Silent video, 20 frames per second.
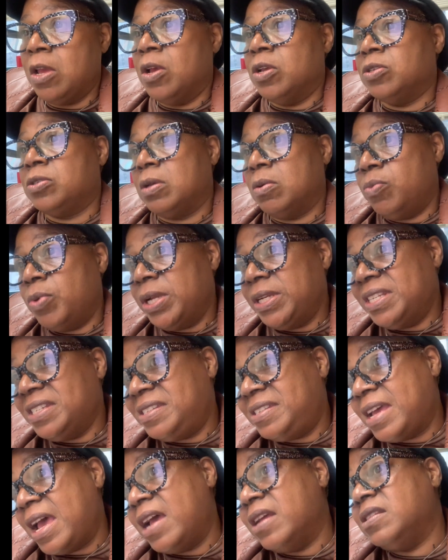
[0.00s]
So when
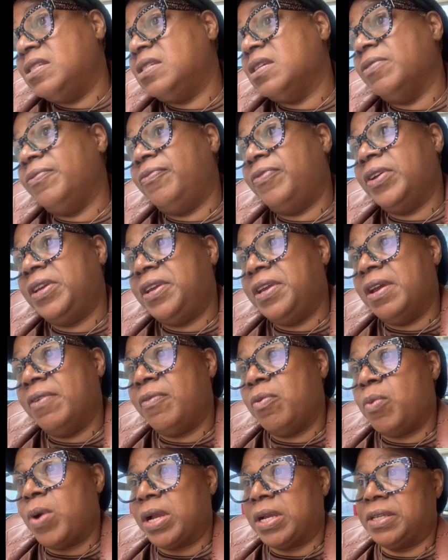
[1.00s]
deciding to forgive or
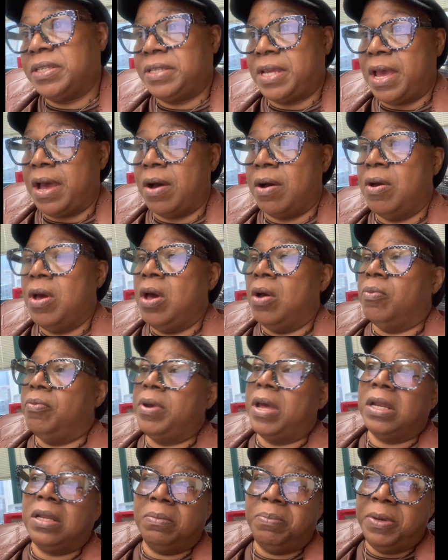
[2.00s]
reconcile, we
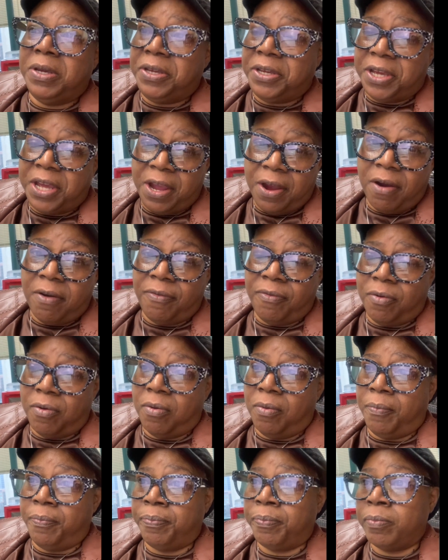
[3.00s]
have to be careful
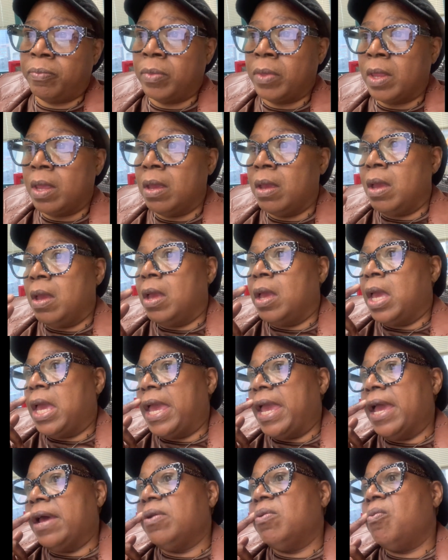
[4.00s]

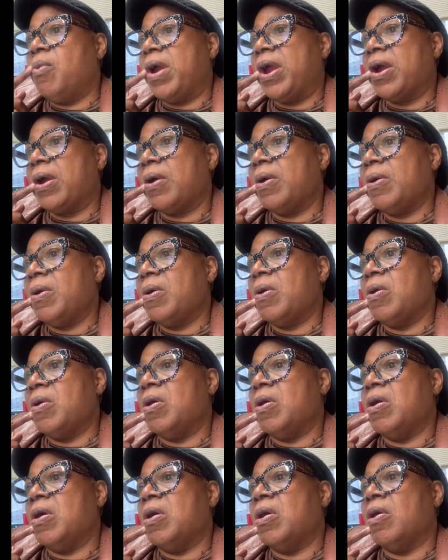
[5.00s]
and aware
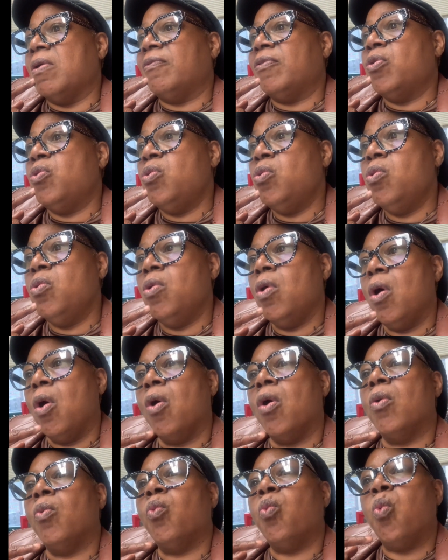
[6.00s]
of who
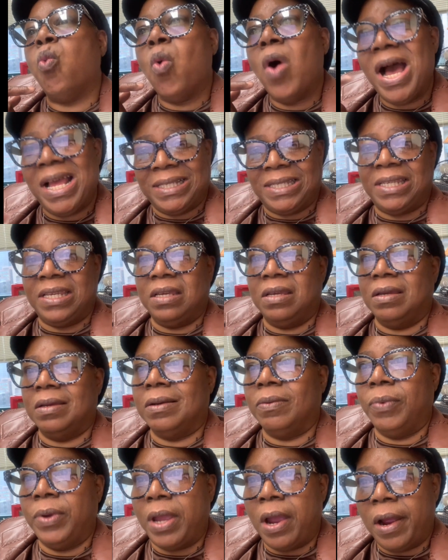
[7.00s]
or what
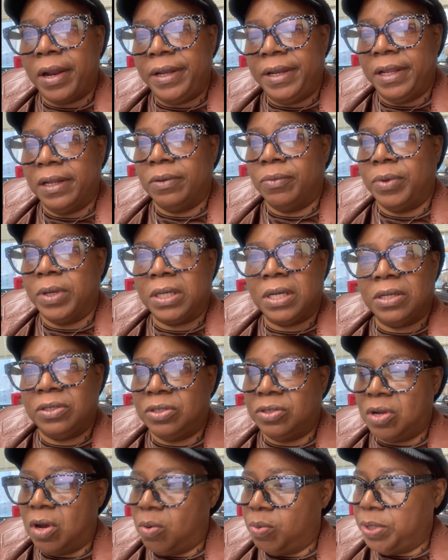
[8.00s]
we are dealing with. Because, you
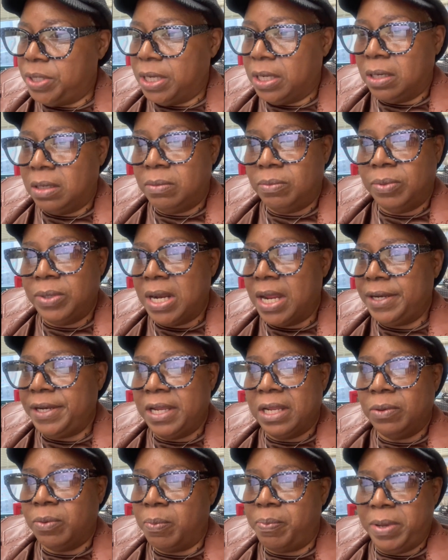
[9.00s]
know, we're not
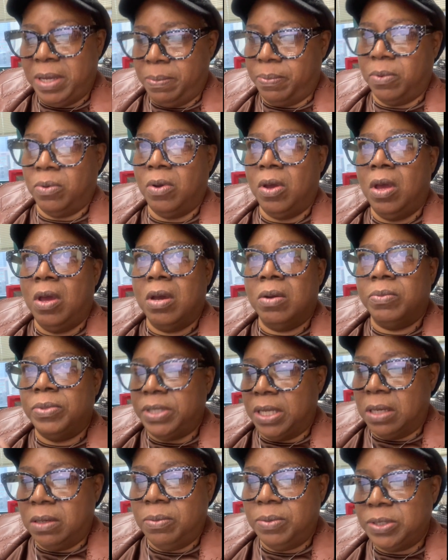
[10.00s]
dealing with people. We're
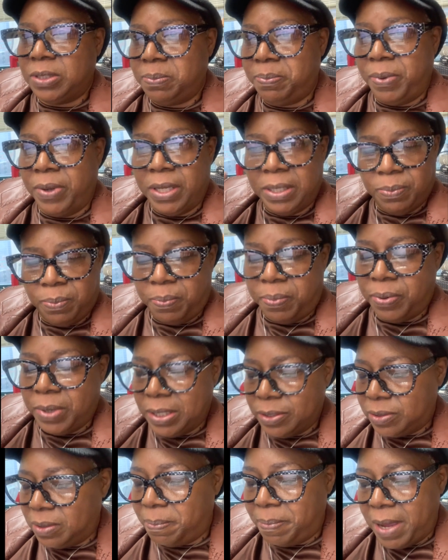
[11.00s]
dealing with
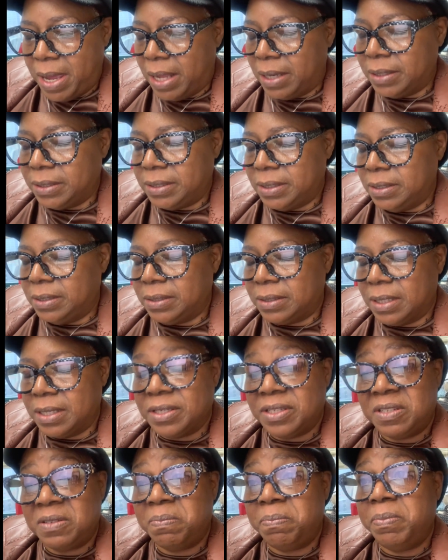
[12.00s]
principalities and
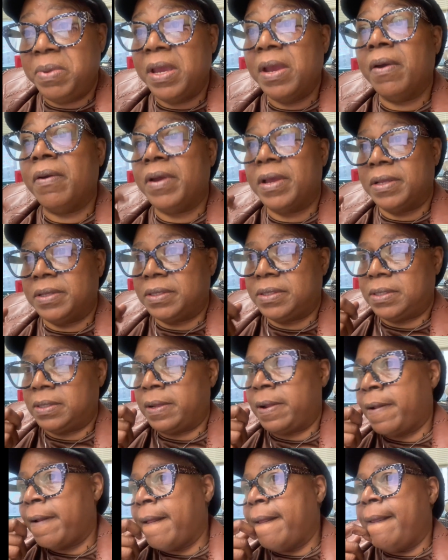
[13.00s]
spirits.
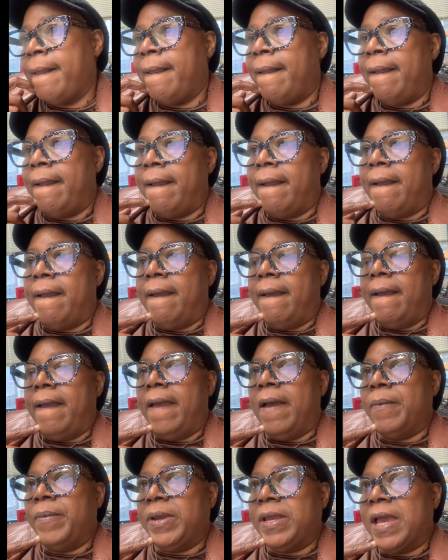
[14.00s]

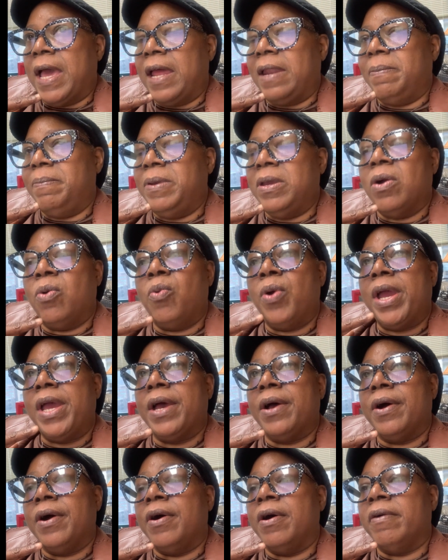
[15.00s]
And we got to be
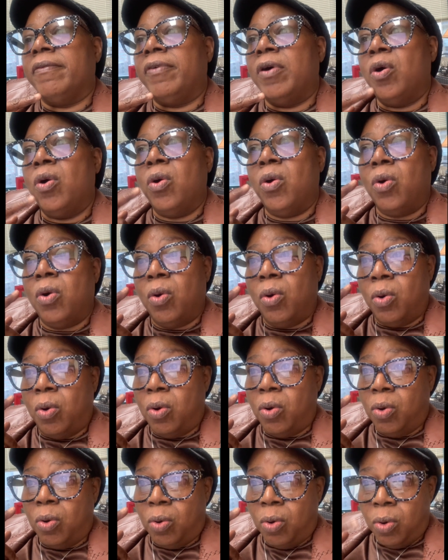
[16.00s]
aware of
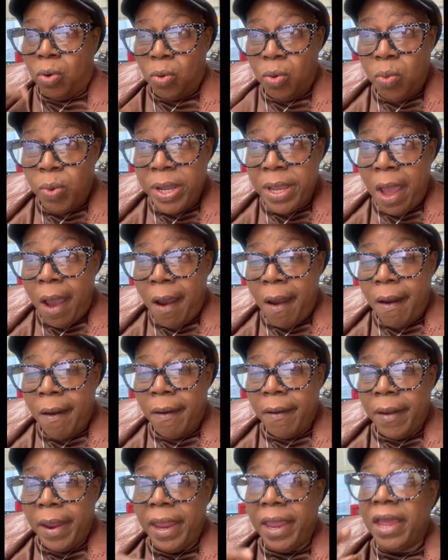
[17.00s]
who we are
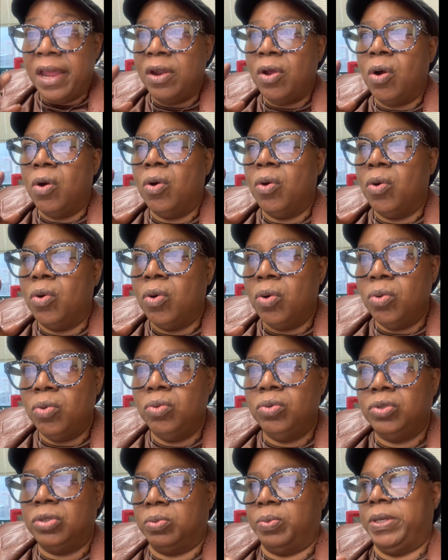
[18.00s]
and
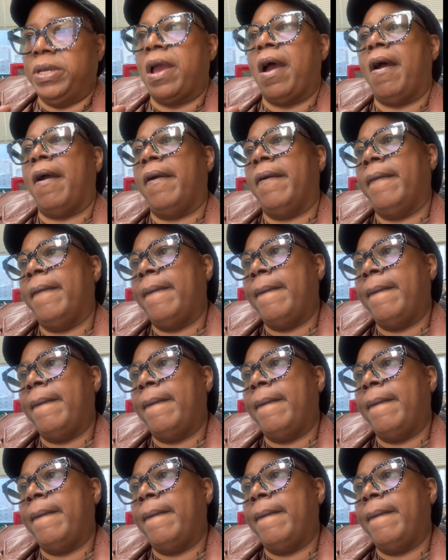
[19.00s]
whose we are.